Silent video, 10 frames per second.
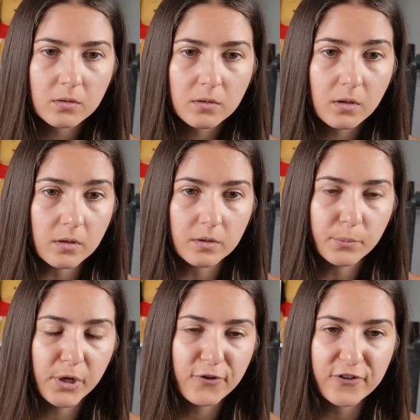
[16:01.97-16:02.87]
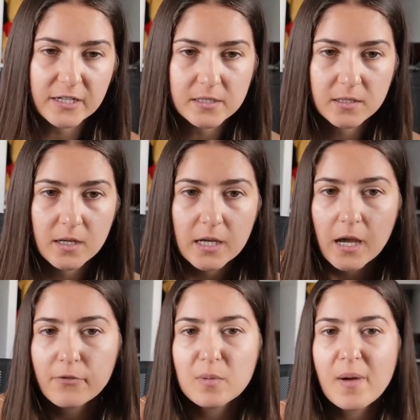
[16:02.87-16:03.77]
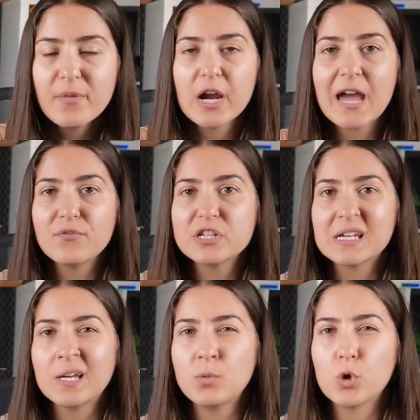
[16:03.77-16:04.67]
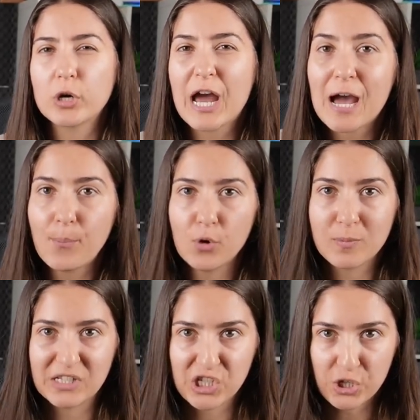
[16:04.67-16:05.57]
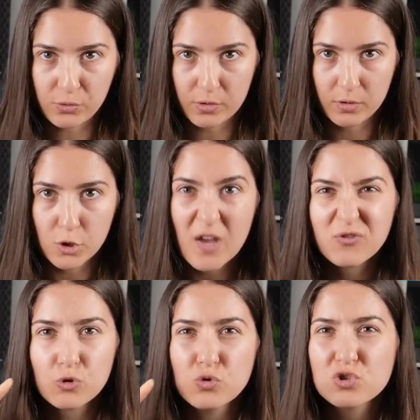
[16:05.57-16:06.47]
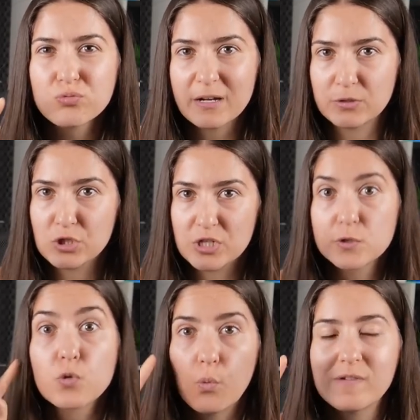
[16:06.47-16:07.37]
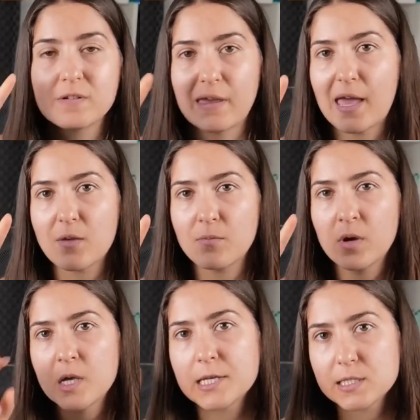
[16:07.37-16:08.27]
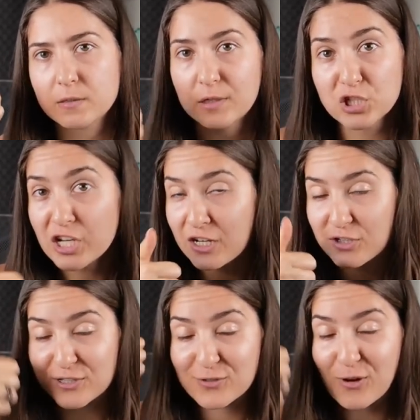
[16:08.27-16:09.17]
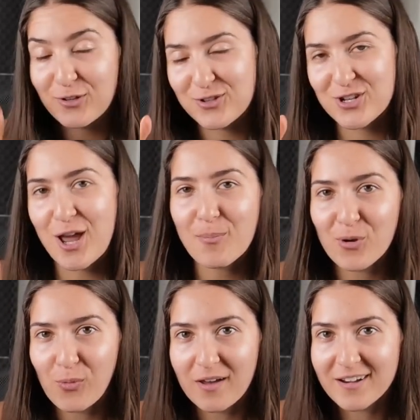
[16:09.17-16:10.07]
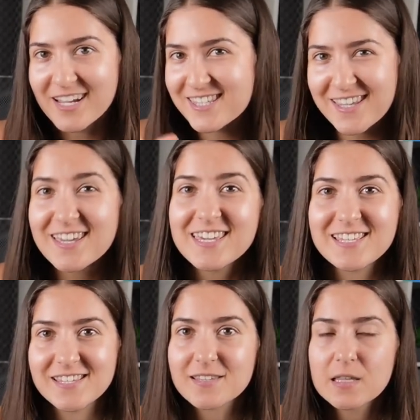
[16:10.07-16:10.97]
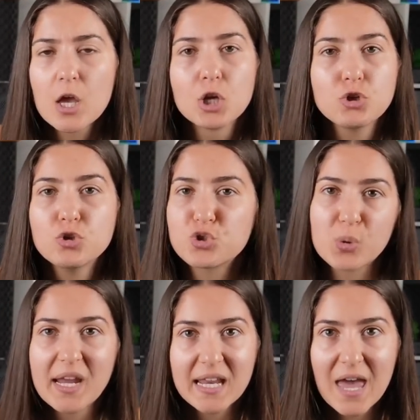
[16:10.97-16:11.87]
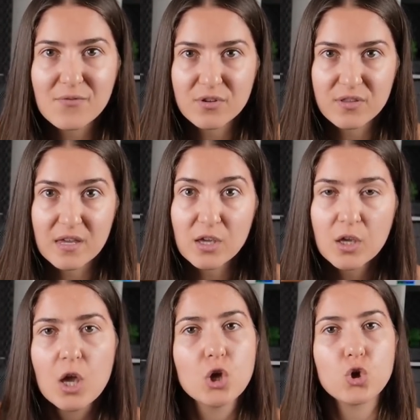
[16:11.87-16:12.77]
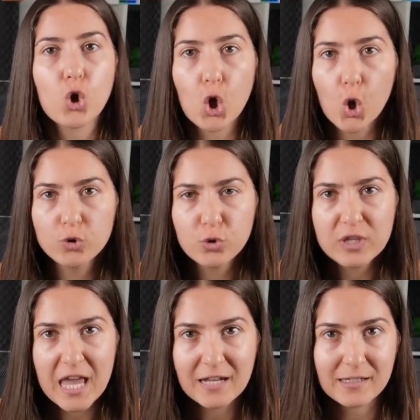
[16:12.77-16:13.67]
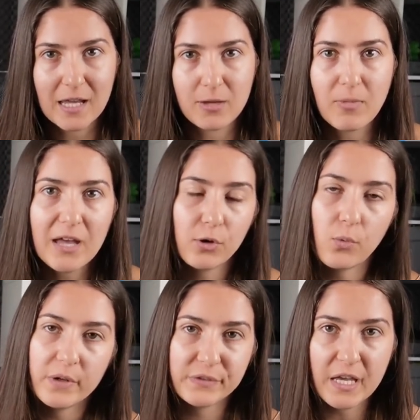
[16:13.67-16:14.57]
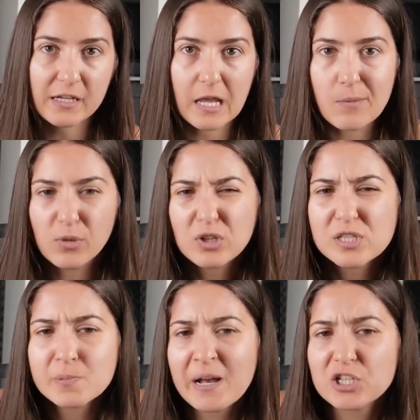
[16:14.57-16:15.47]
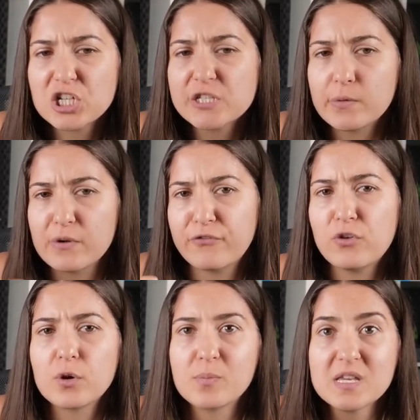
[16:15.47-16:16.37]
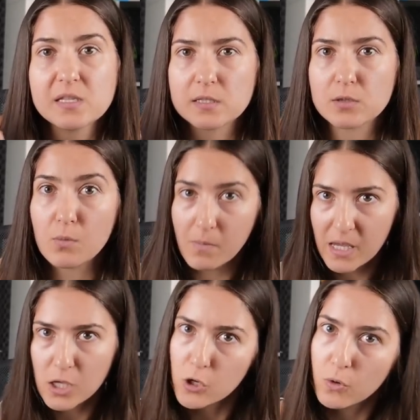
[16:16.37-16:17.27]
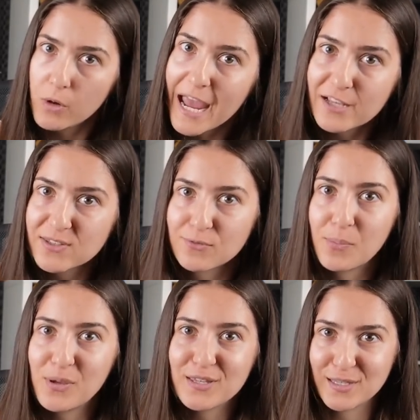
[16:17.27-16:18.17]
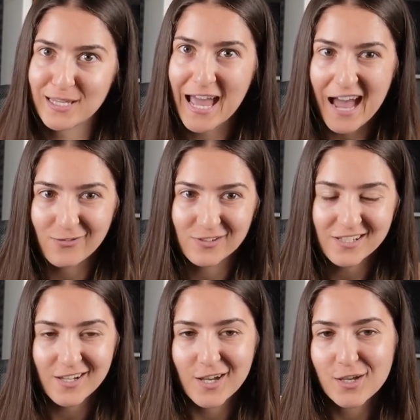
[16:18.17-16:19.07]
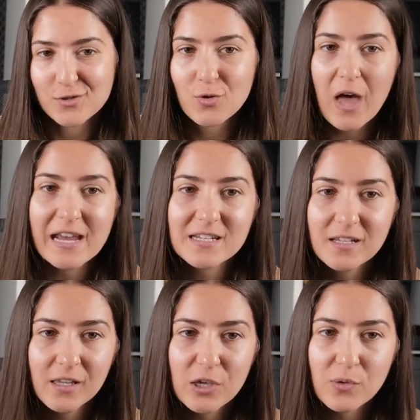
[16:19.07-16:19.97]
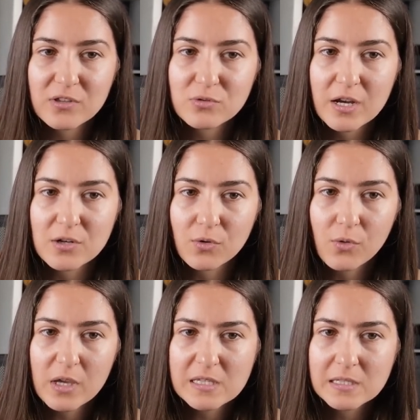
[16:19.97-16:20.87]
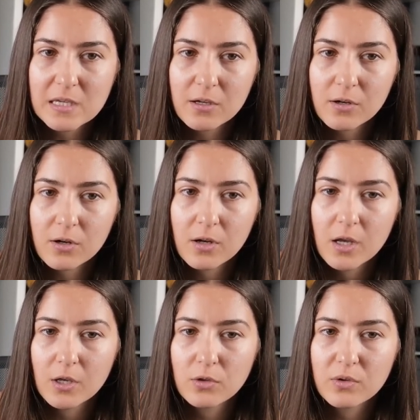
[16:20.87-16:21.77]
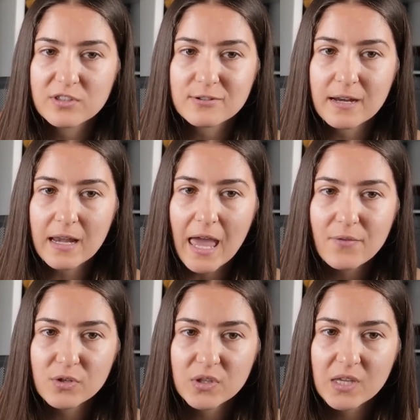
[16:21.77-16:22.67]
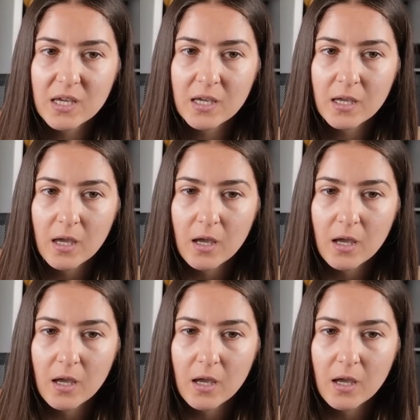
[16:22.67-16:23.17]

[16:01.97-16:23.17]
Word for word: good. Perfect. And remember, every time you are up on material, you have two strategies to win the game. Strategy number one, it's the easiest. You trade everything. You go to the endgame and you win the endgame, because it's much easier with fewer pieces to make your extra pieces count. So ideally, you can trade the queens here, you can trade everything,